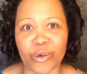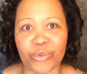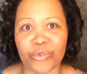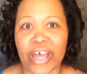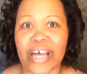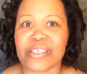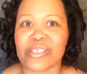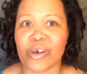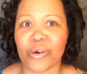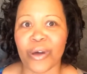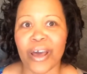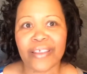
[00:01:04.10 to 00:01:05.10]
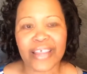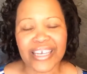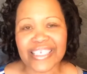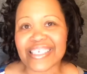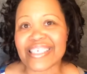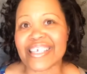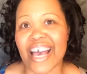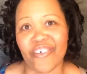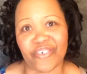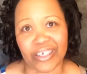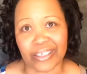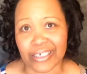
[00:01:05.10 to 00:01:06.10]
go through that. So that is
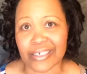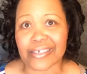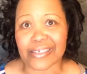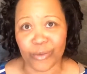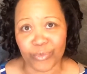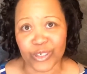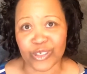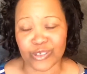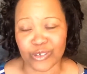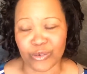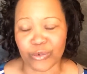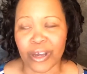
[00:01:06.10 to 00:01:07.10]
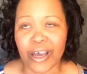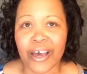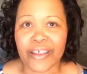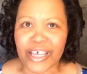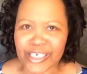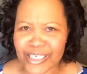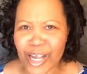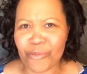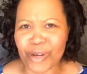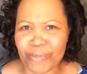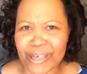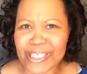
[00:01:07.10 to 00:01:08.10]
definitely something to do. That is not
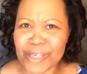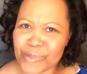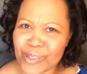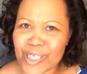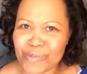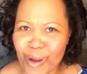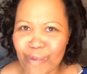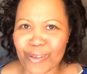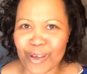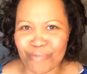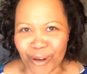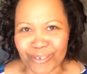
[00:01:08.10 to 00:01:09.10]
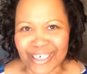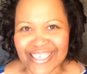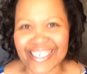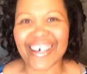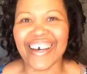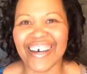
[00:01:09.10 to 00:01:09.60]
one of my tips, so that's probably a bonus.